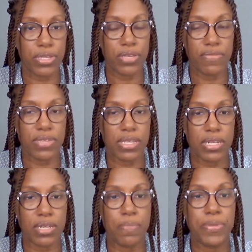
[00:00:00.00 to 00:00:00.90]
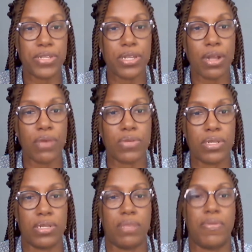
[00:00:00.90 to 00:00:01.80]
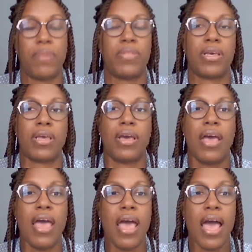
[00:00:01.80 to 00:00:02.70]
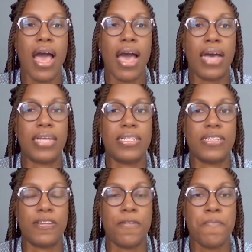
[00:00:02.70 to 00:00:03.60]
service that you're putting out to the public, and